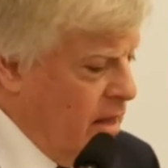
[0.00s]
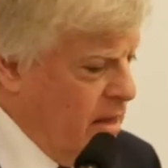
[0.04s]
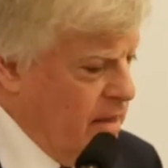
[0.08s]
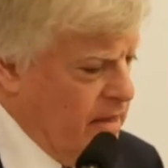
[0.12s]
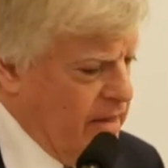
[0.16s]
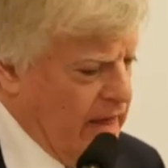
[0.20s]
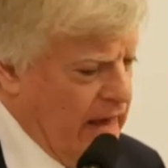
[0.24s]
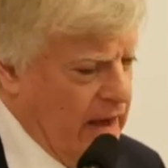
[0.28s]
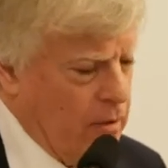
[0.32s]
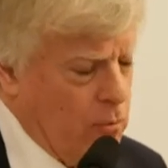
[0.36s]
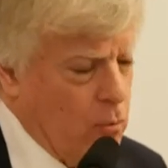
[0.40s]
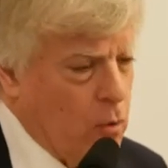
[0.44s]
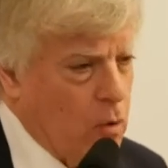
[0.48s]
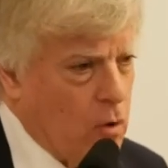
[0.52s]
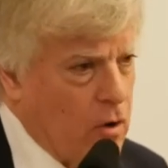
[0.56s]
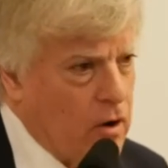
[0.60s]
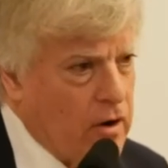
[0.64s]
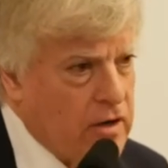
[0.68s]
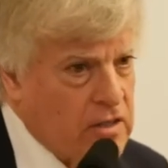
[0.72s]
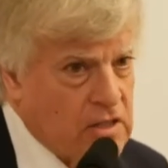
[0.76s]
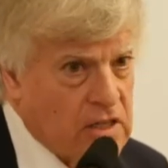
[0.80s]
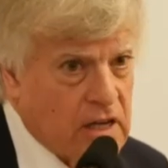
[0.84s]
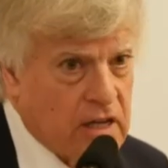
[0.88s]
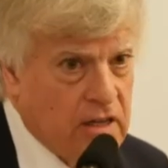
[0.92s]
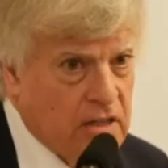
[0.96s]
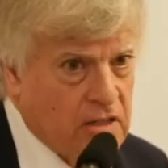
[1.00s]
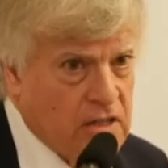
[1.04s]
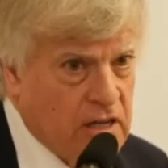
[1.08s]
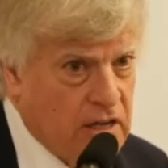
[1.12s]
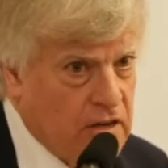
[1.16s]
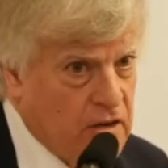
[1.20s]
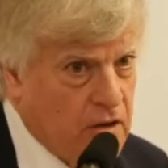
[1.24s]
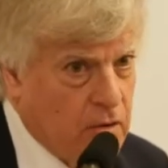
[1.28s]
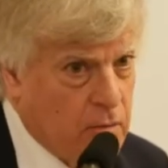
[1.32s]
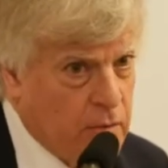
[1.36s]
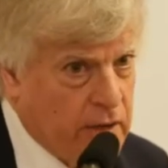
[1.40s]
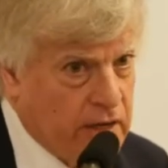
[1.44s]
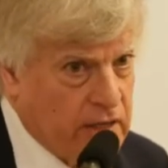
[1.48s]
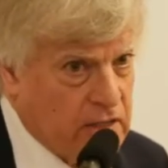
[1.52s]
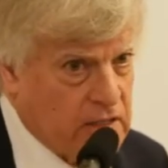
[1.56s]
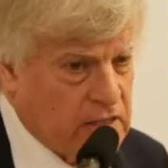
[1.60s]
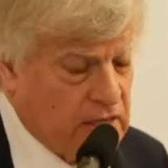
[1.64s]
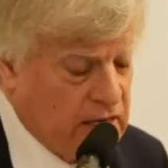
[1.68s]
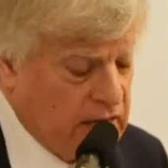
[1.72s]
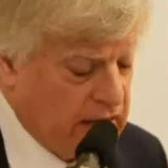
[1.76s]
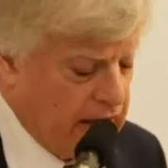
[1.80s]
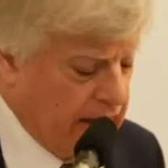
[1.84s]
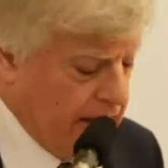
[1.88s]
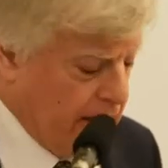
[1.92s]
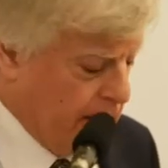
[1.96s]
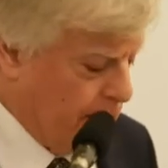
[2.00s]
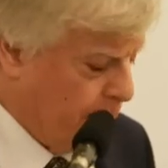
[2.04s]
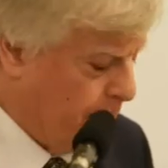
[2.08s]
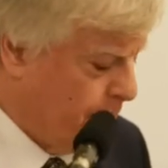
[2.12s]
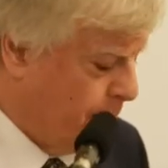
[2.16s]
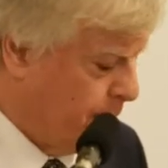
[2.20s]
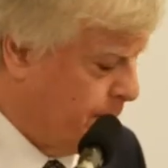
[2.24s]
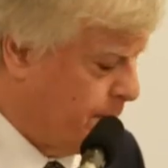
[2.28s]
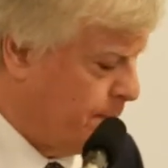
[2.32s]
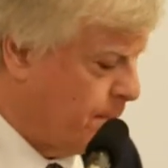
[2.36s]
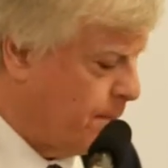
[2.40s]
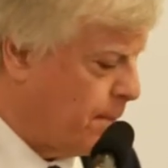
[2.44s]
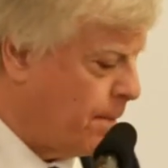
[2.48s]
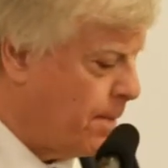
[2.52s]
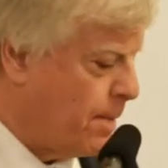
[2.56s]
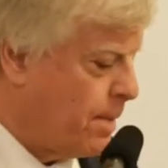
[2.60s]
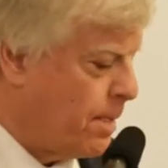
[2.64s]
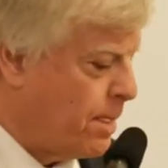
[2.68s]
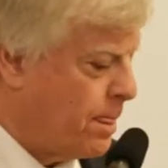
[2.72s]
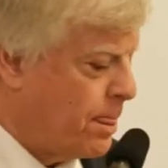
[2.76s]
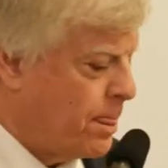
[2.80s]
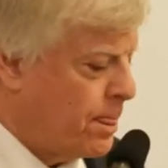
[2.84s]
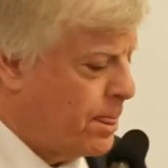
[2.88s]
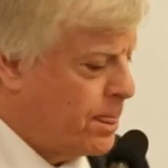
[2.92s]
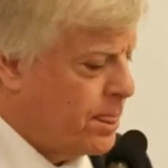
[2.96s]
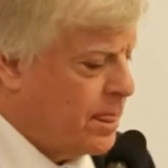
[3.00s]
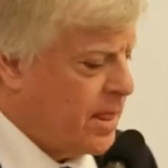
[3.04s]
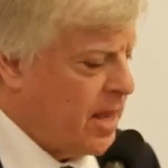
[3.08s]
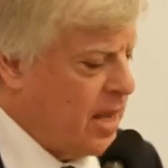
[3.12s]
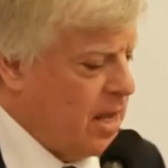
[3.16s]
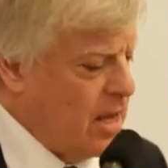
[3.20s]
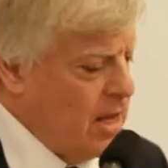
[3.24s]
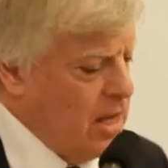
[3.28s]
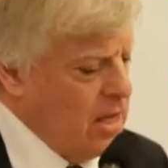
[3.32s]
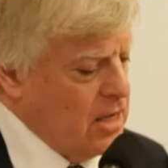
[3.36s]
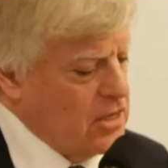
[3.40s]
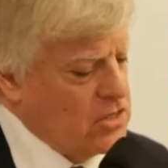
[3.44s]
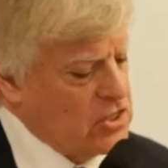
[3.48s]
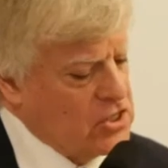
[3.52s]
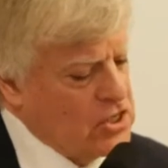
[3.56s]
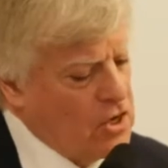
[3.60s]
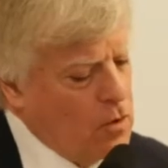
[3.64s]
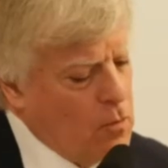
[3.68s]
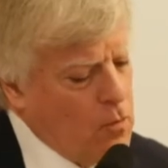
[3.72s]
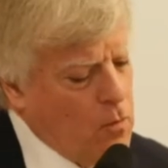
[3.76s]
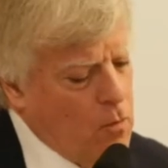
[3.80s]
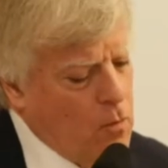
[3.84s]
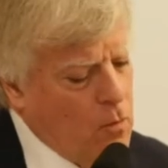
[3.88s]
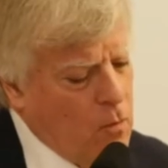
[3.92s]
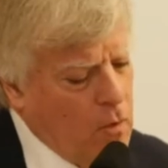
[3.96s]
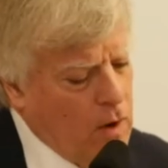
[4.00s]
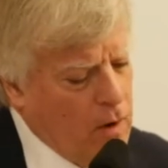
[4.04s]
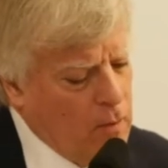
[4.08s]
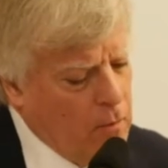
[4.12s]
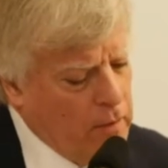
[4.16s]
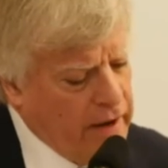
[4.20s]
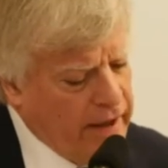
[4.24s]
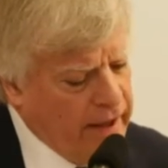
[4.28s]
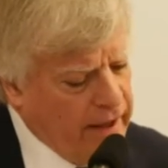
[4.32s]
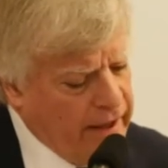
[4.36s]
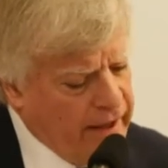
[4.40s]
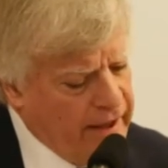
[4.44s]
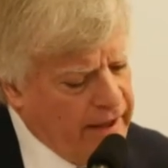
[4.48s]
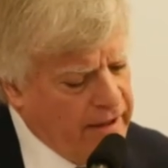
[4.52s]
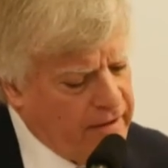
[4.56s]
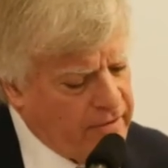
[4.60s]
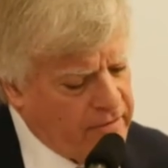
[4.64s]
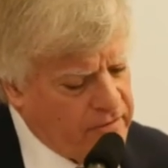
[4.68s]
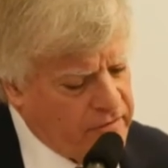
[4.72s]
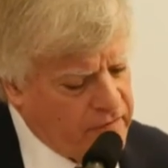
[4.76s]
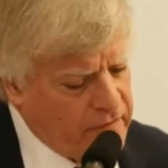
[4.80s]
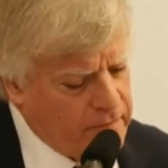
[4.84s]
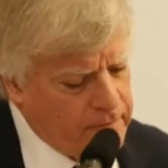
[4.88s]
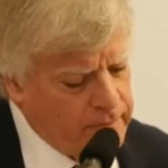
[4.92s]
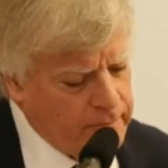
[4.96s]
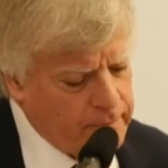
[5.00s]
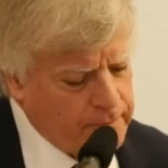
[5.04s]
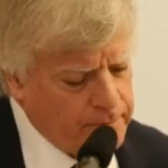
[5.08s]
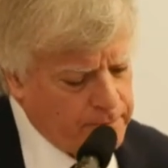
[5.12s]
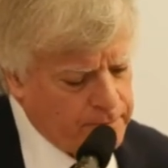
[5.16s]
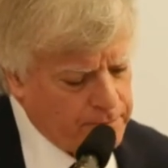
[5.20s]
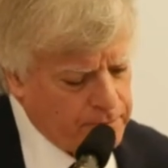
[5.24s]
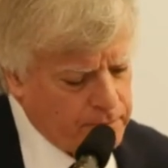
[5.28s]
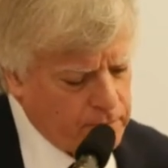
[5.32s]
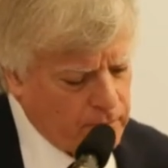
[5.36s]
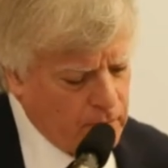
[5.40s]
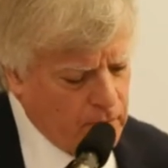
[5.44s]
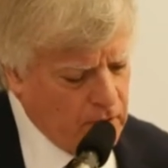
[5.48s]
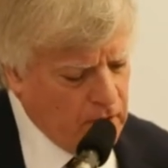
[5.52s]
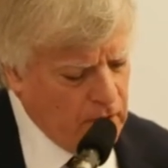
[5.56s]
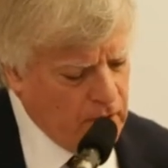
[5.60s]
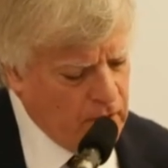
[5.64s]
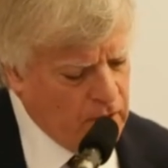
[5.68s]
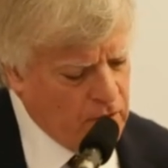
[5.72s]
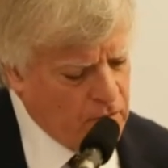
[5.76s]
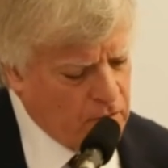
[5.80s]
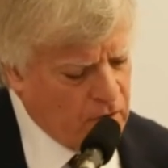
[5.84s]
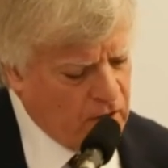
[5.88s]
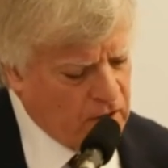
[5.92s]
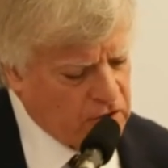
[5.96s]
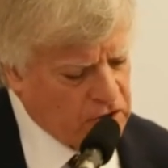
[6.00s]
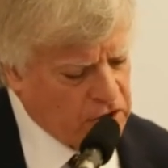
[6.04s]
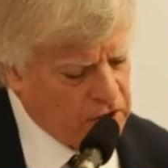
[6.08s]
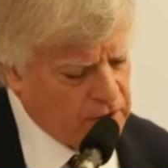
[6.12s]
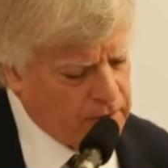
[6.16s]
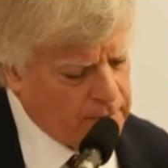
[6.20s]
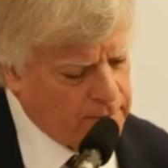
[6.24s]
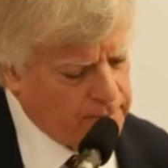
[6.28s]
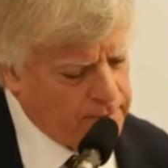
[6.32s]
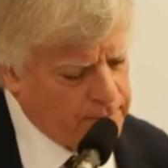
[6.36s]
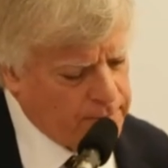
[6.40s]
That war is continuing today. So what we have in Russia